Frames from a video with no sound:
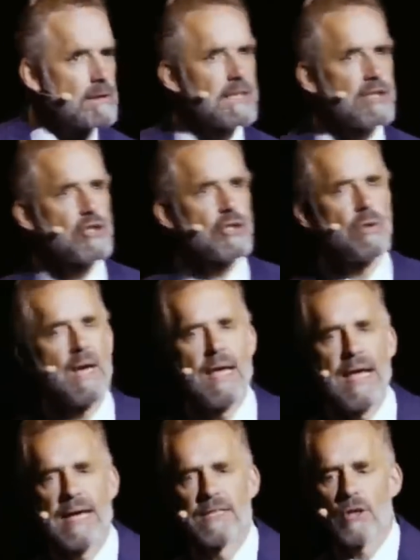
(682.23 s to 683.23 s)
issue,
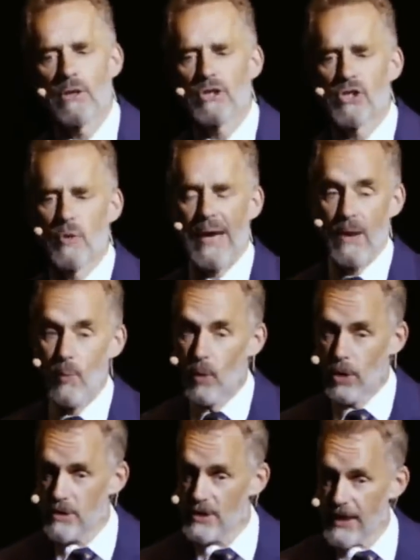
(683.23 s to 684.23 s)
it's also a
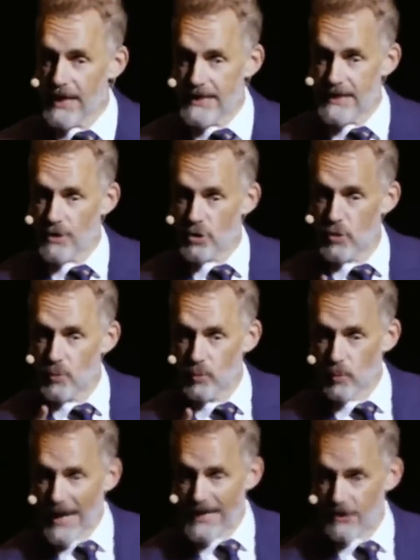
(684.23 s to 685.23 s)
worse idea to
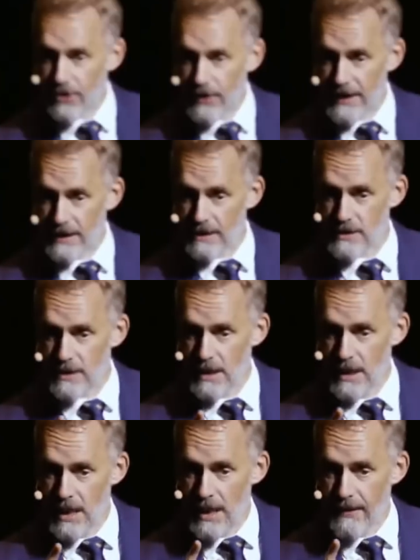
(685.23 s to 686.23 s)
write things
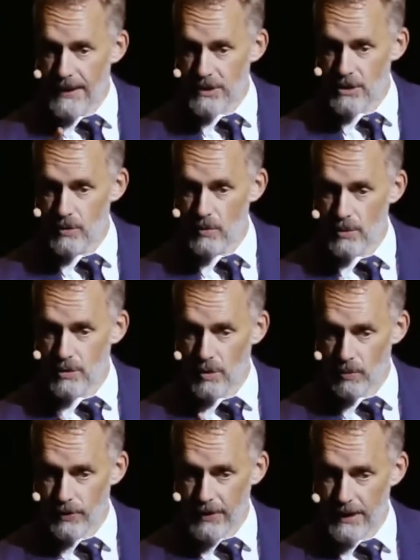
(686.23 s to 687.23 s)
that you
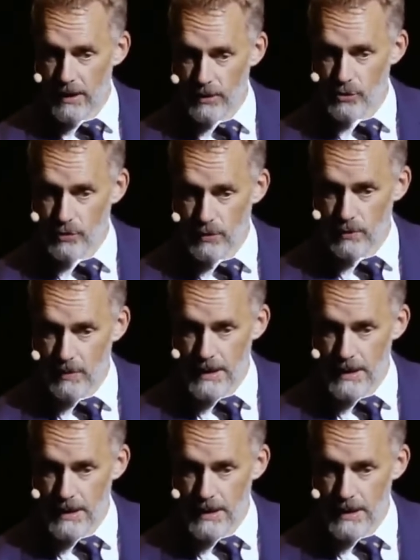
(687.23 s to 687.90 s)
don't think are true.